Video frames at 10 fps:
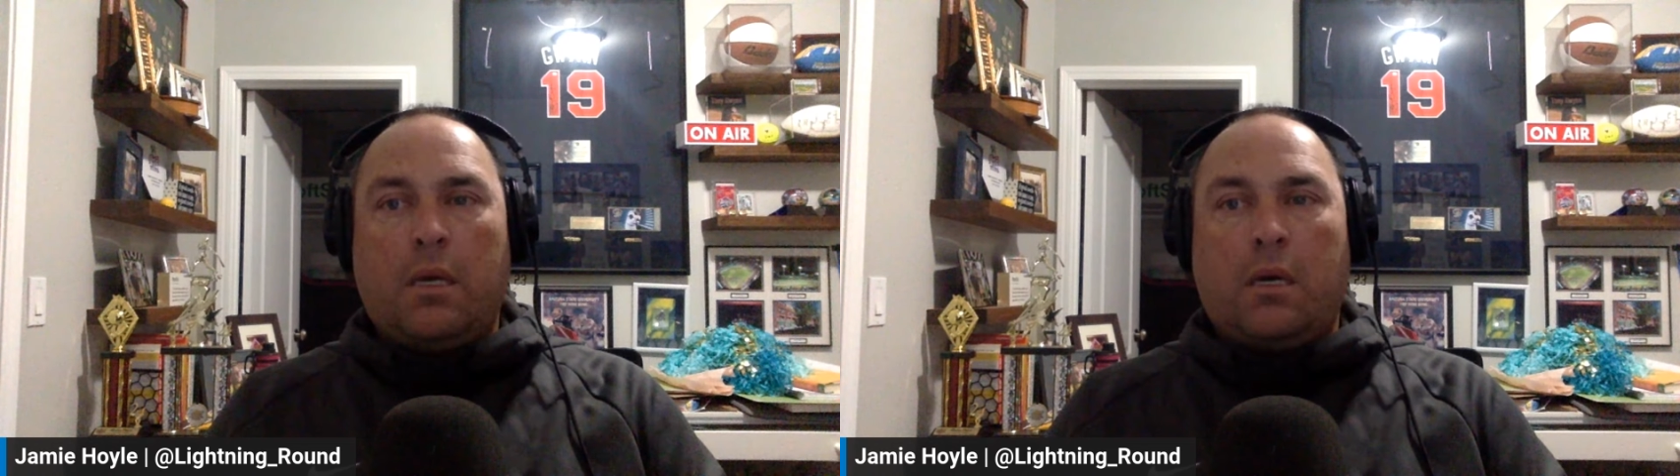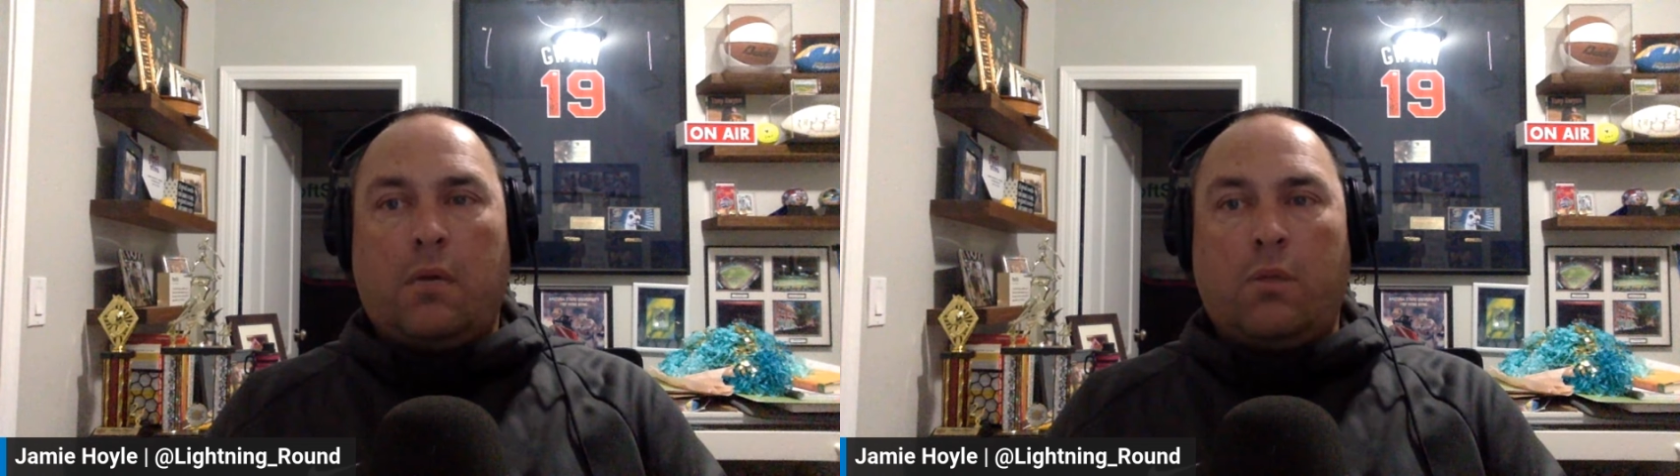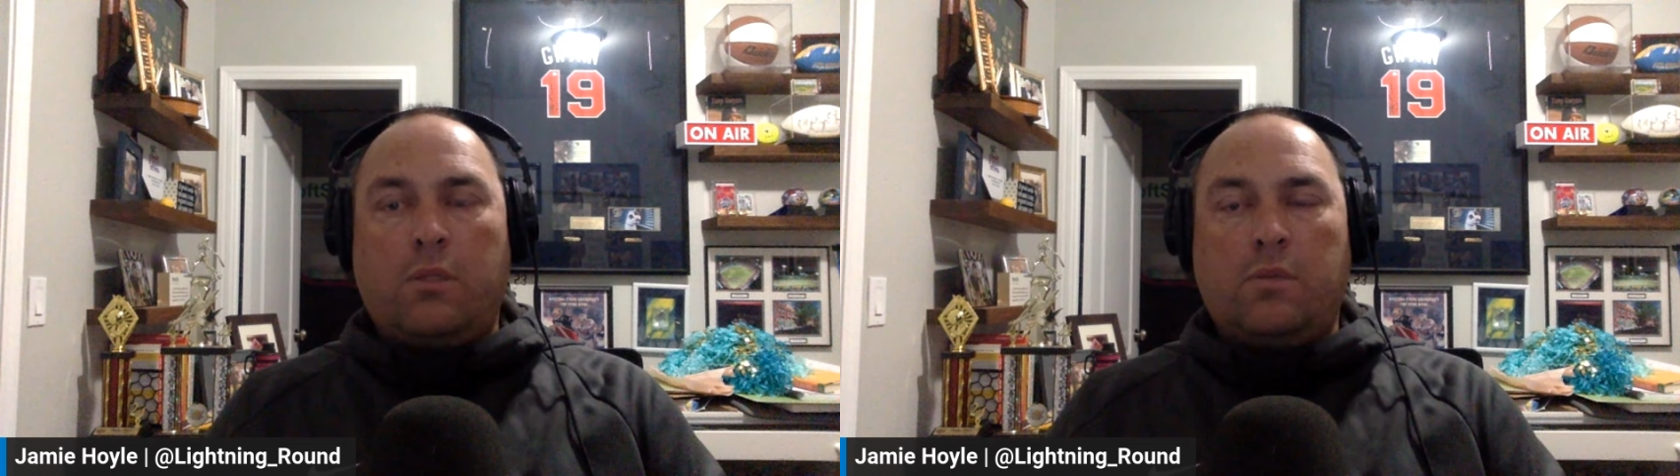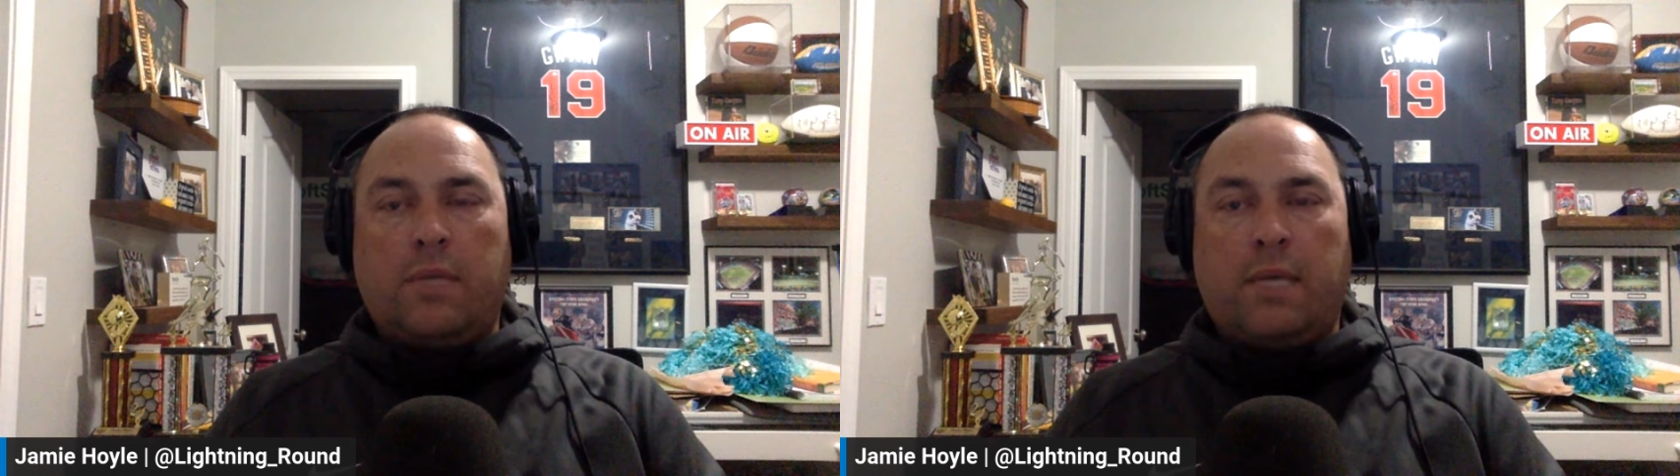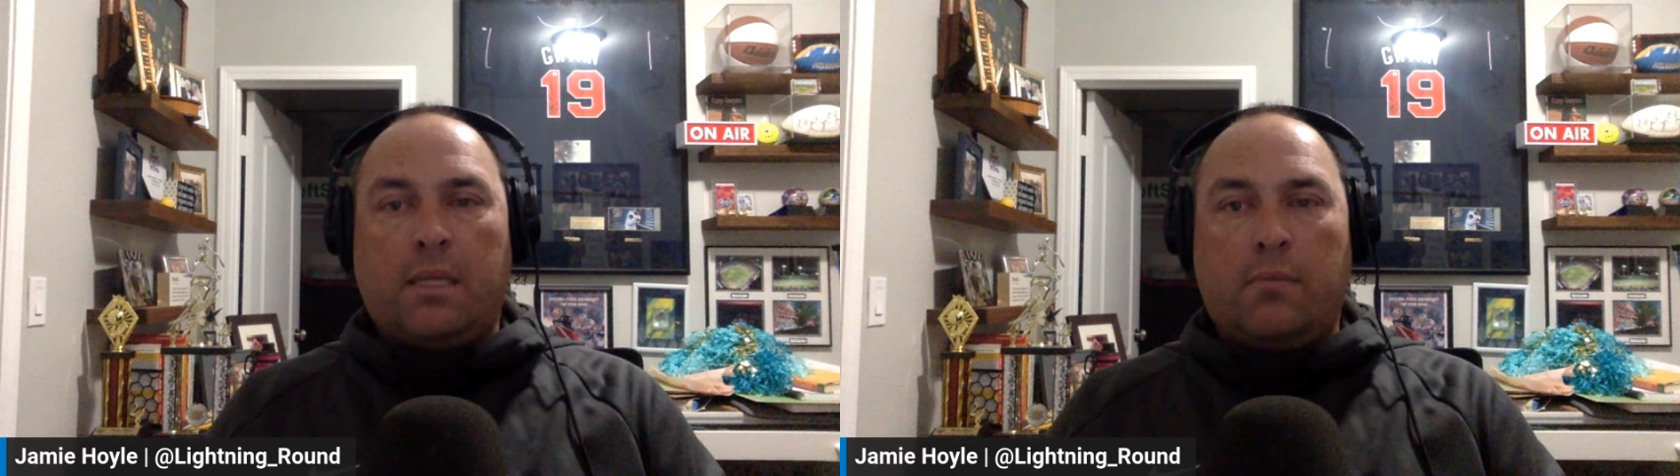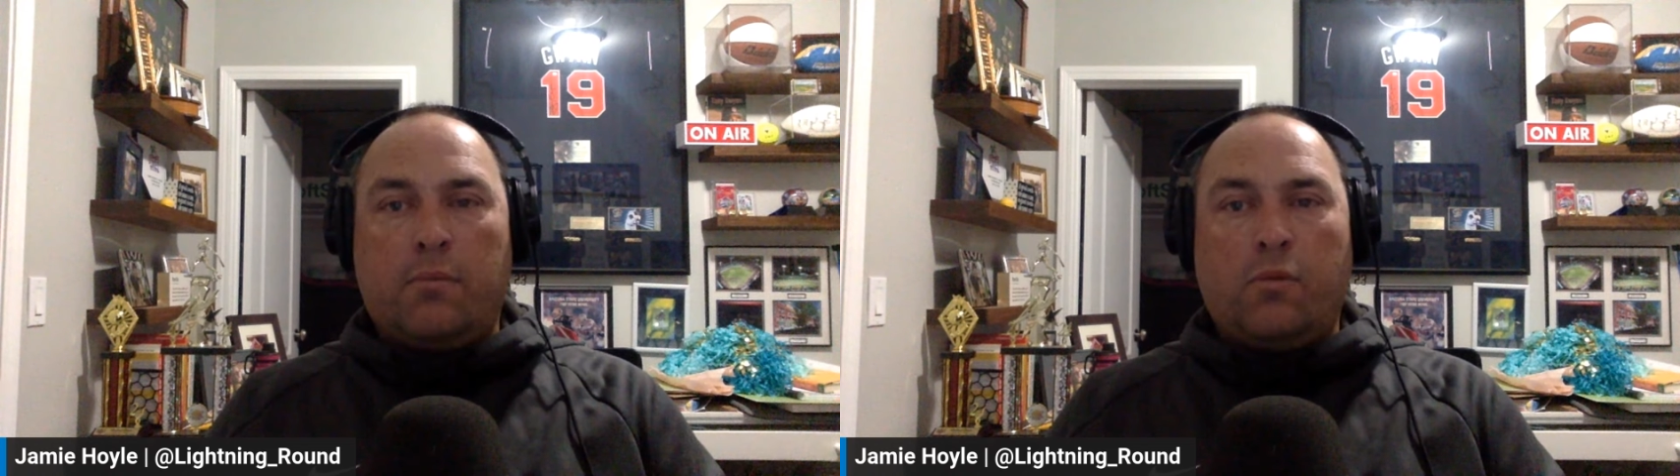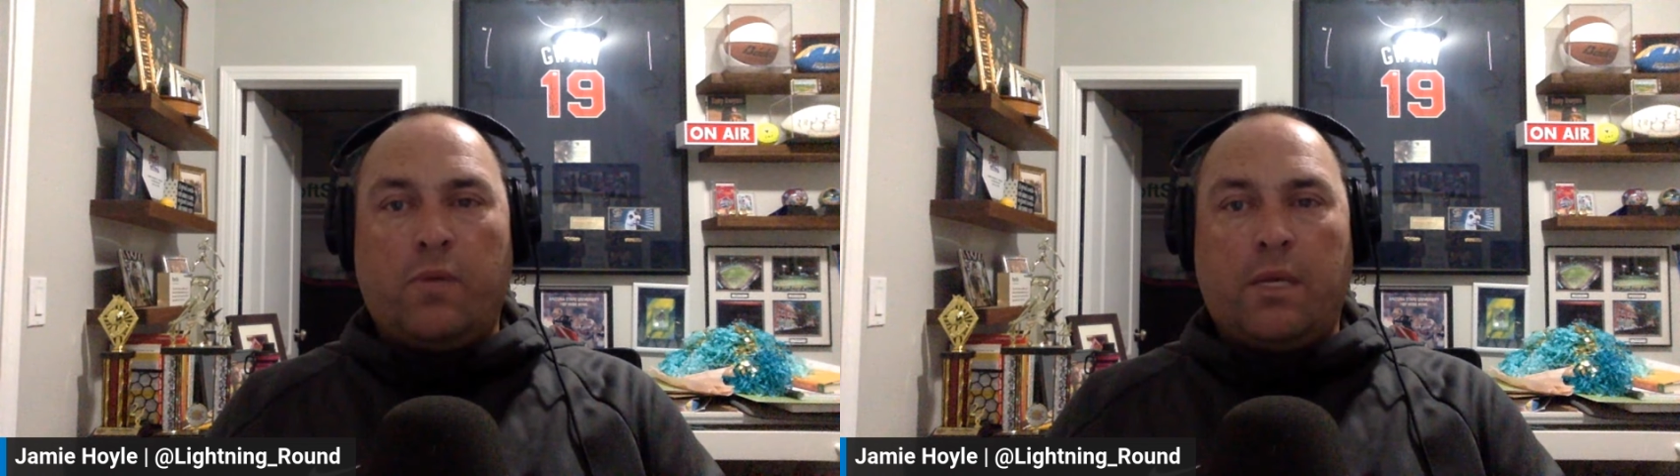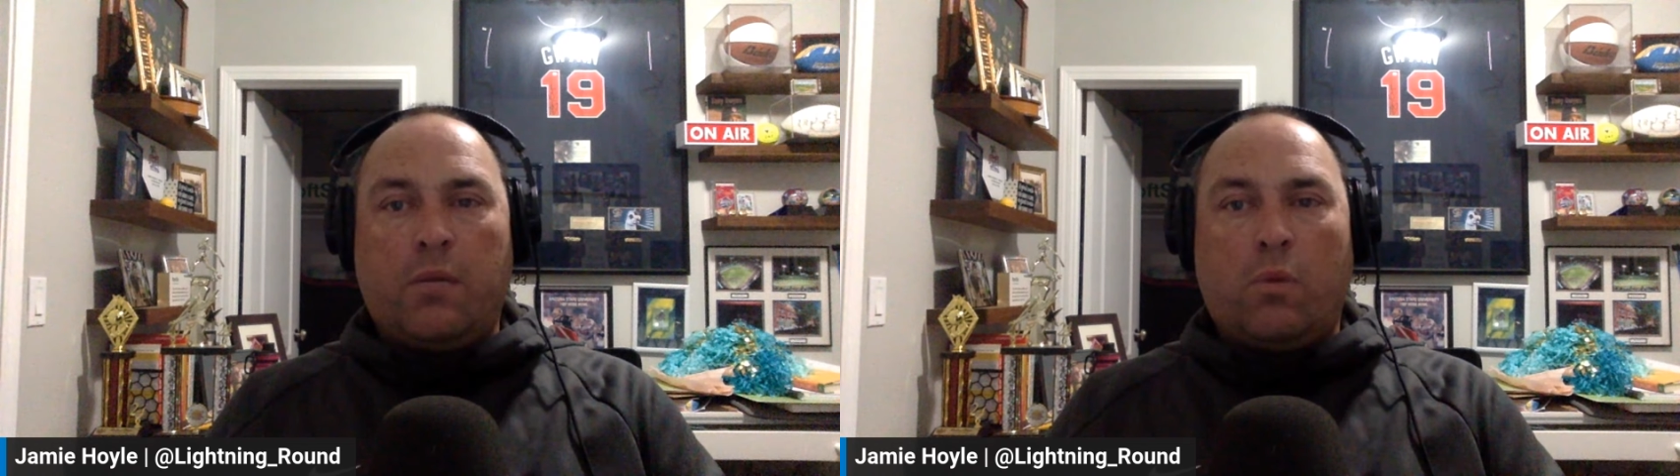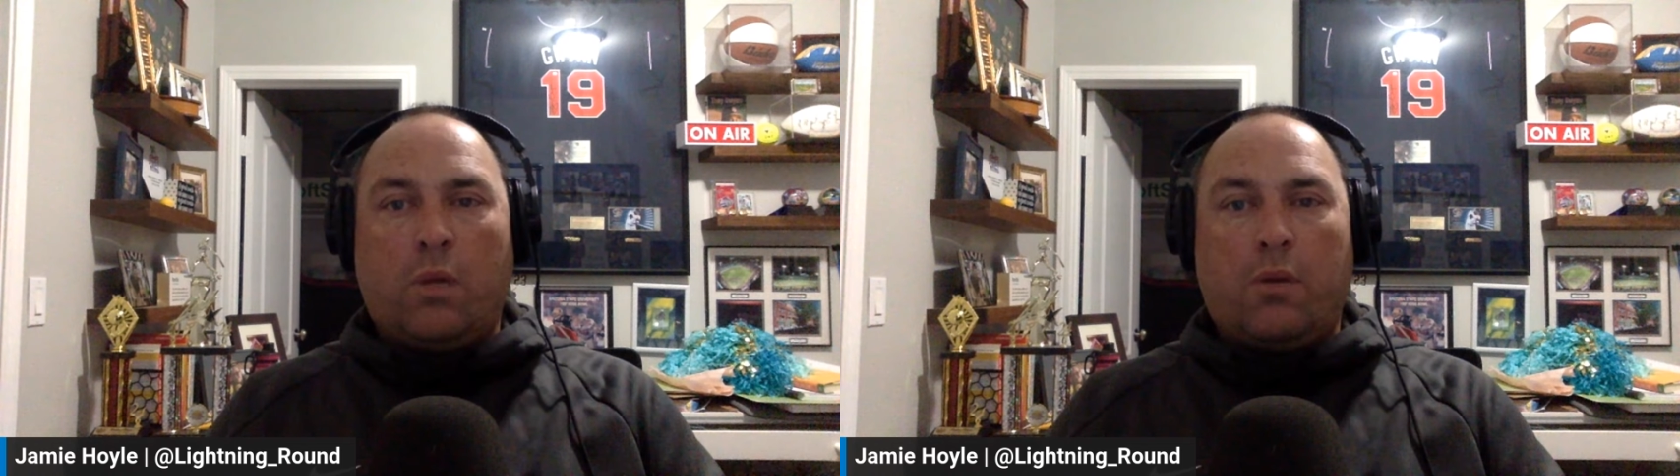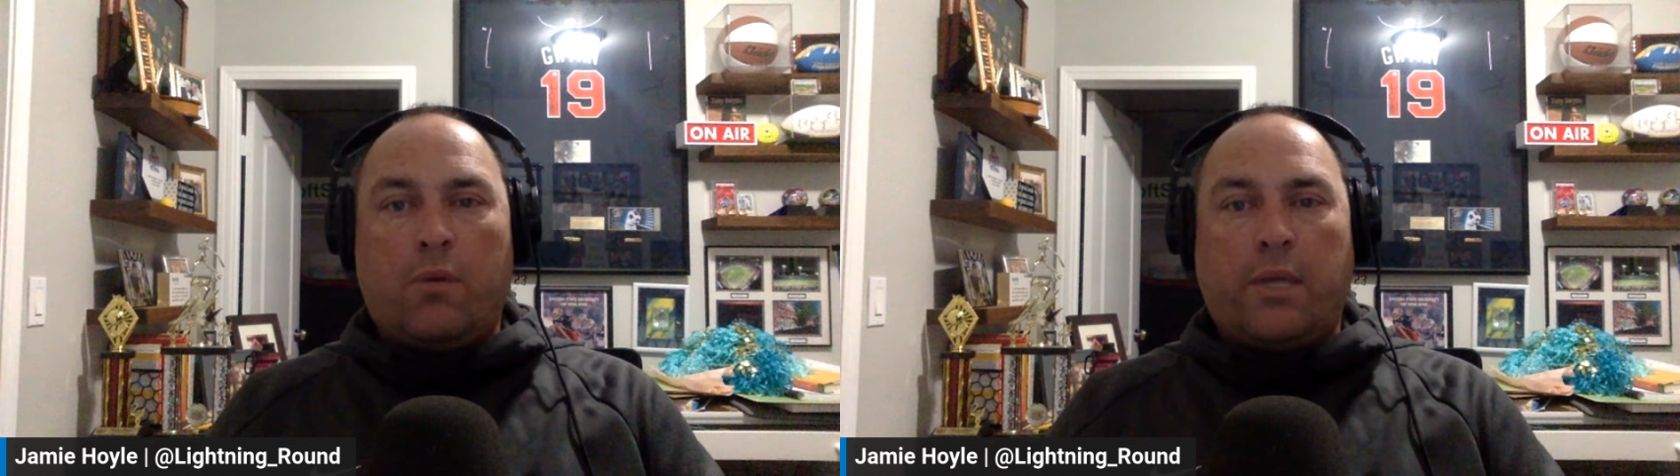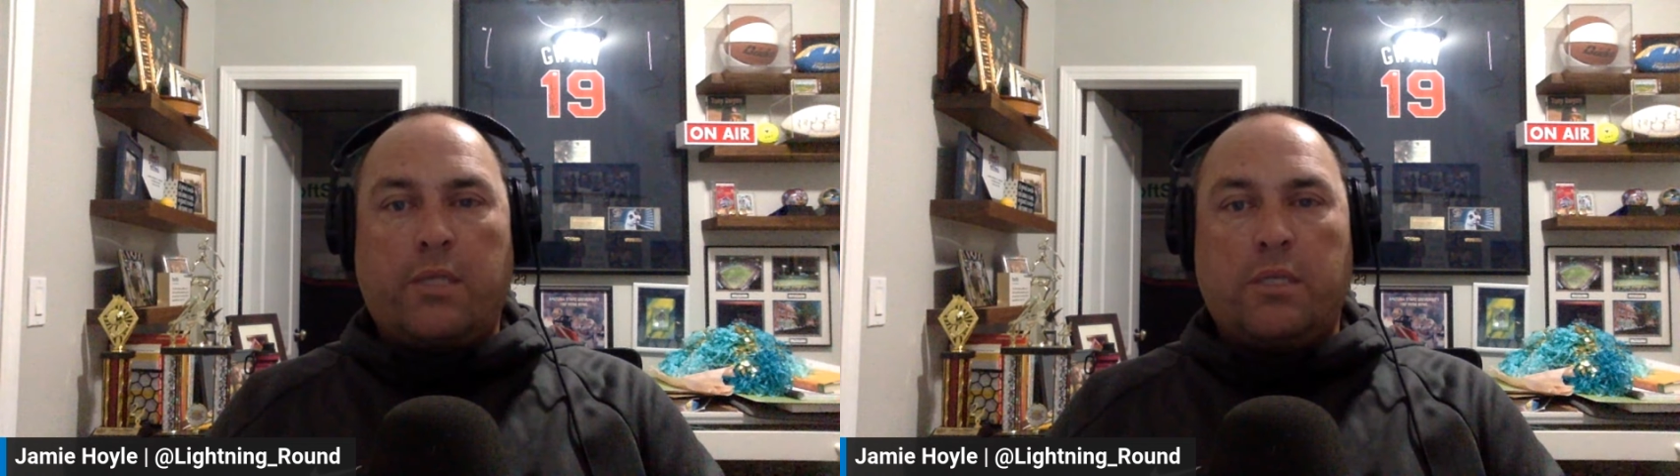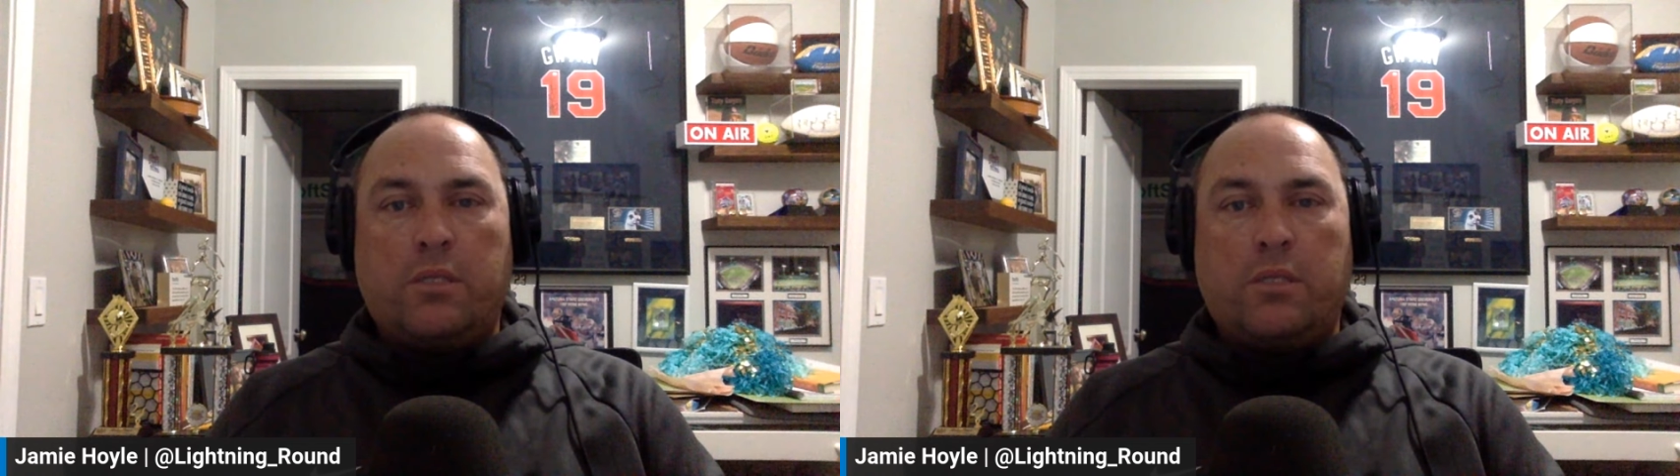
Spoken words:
Once you get them moving in one direction,